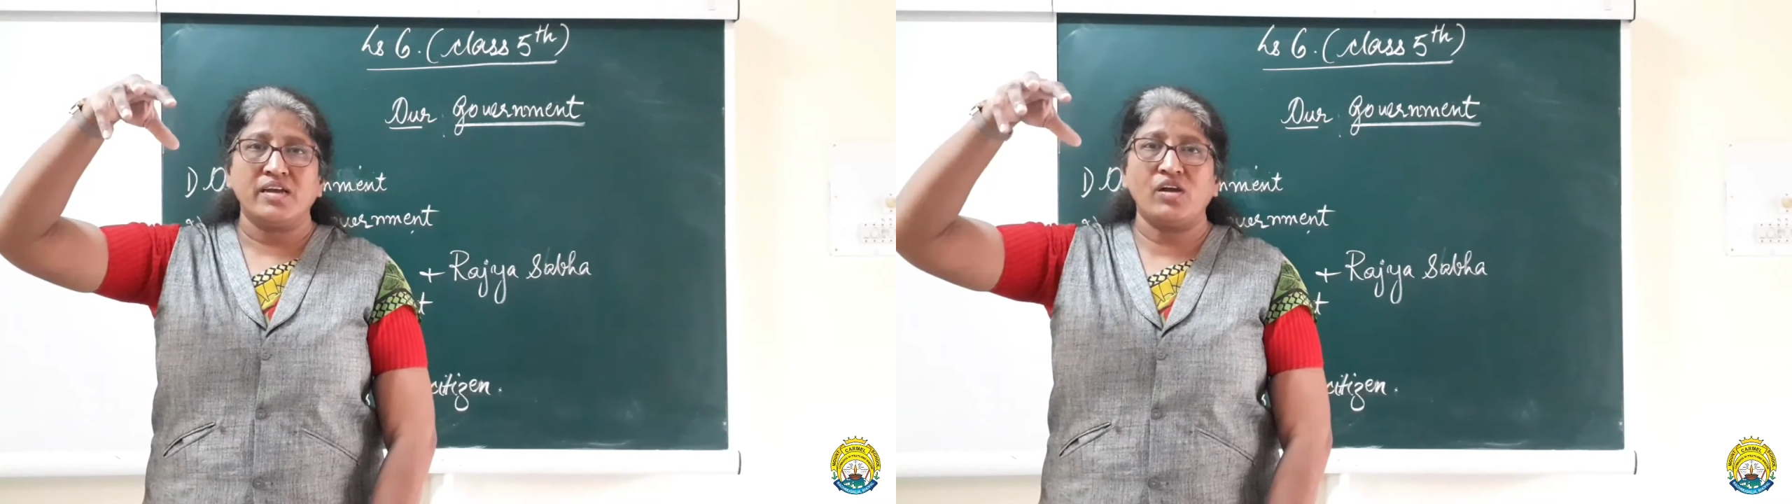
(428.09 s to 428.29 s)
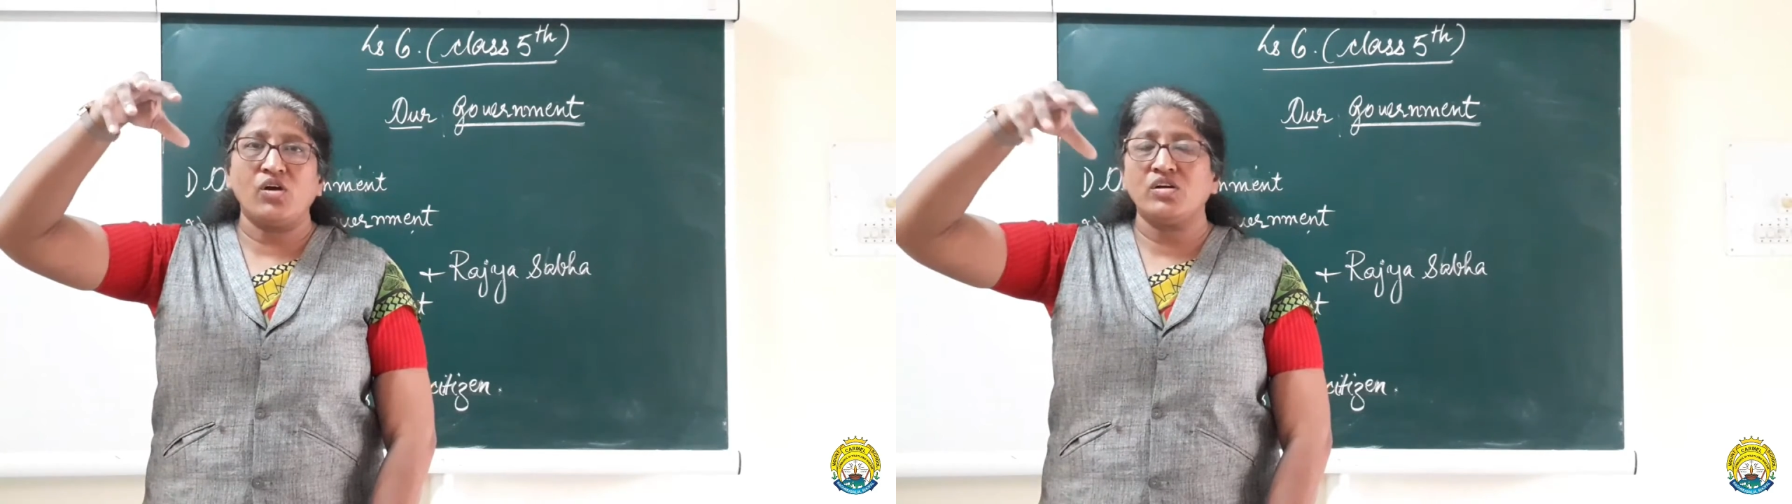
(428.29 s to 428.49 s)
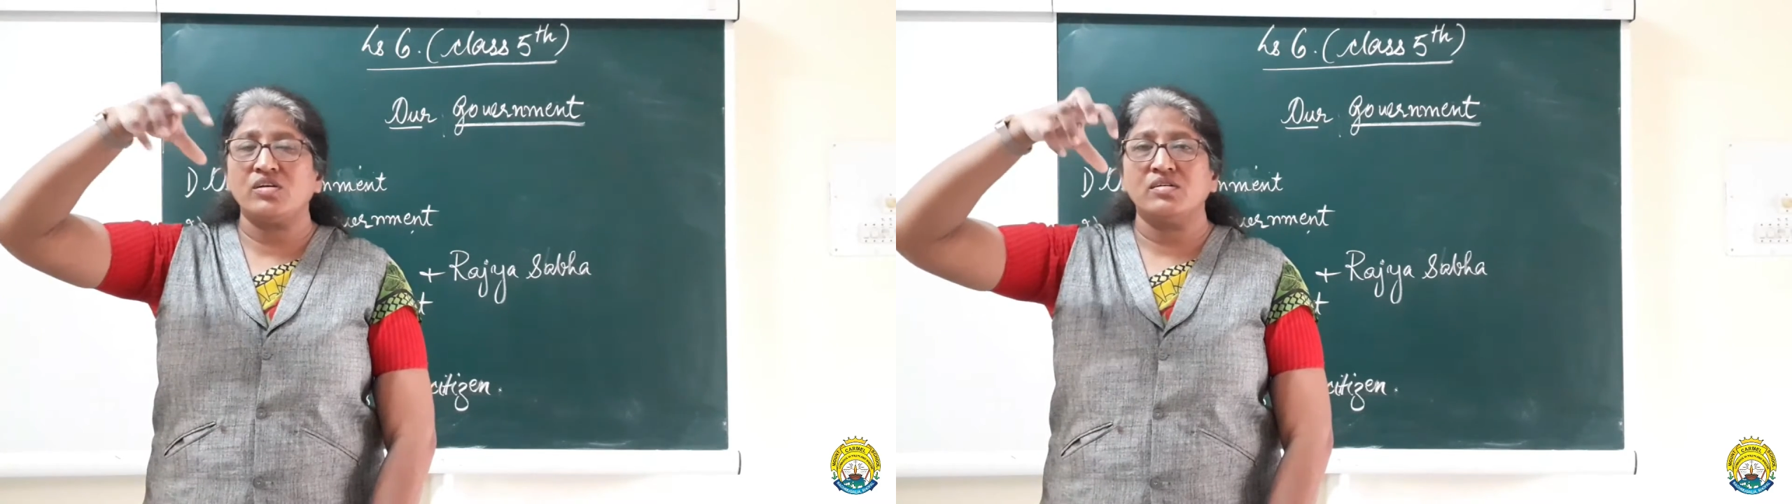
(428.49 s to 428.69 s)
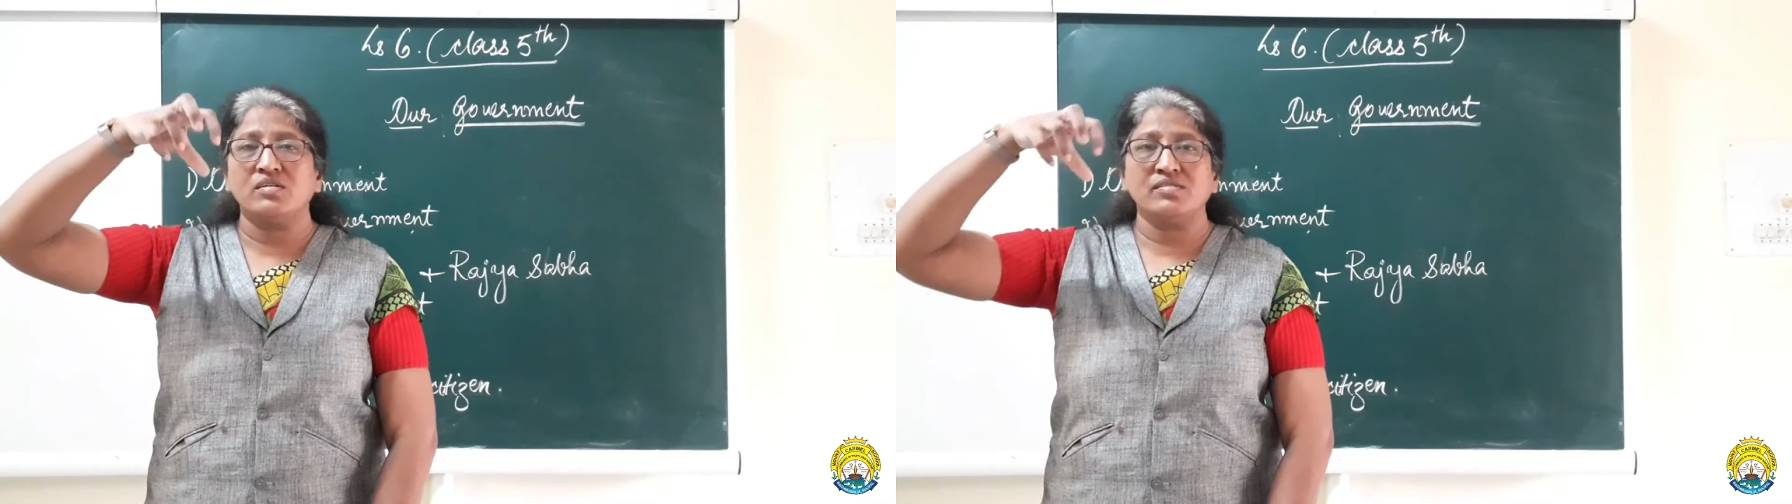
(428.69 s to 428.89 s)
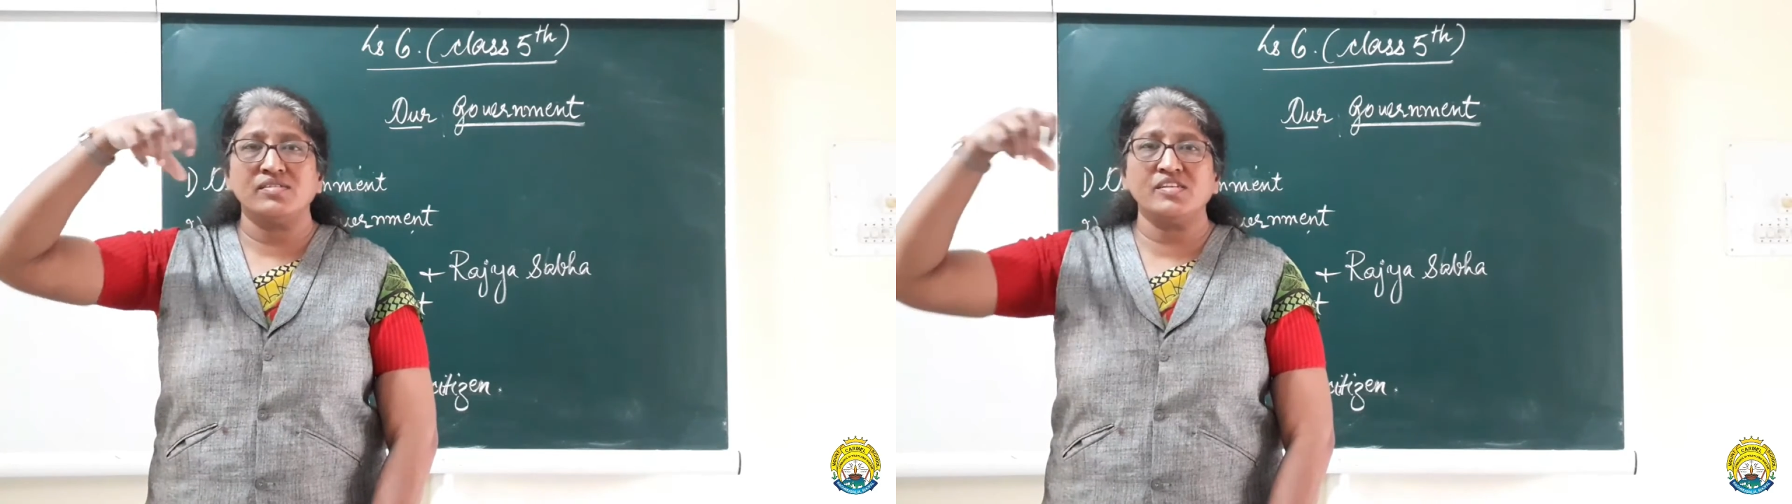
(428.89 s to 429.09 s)

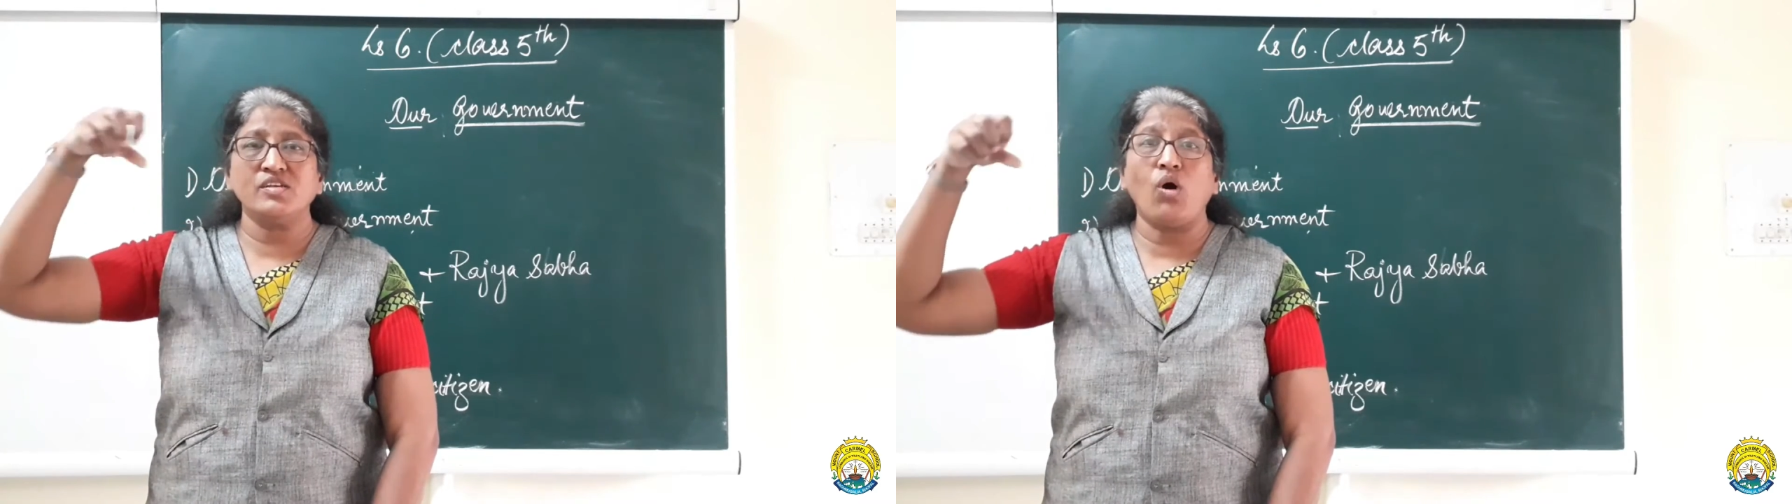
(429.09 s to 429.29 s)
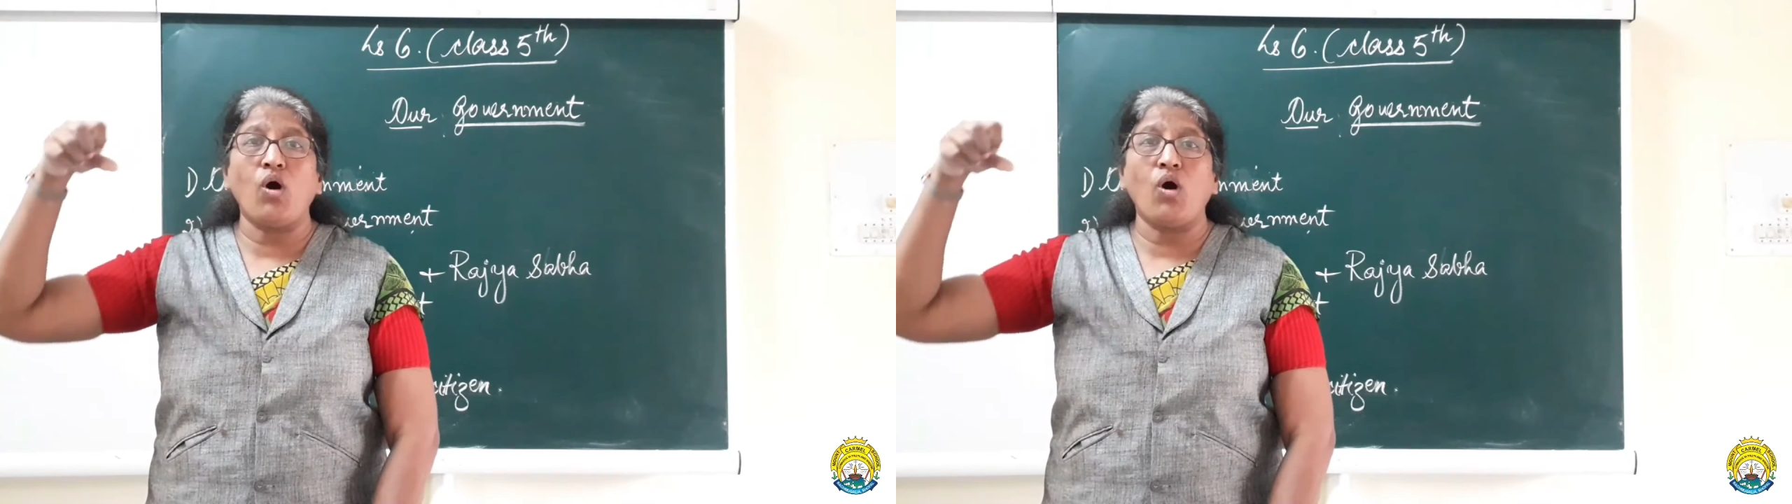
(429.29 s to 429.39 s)
cannot see